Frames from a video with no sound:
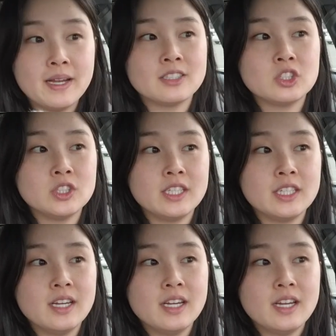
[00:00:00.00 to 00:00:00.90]
I
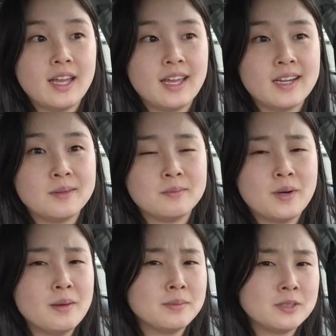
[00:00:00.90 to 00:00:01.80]
actually am
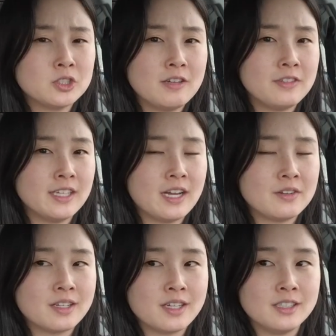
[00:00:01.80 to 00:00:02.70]
probably traveling out
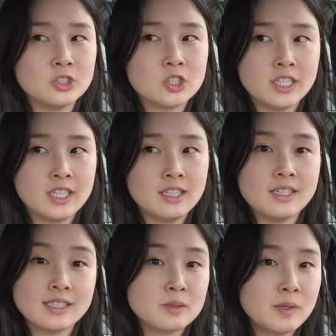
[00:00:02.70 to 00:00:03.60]
of the country
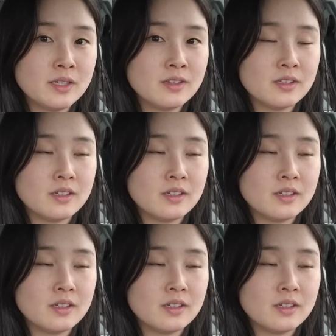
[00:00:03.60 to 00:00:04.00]
next month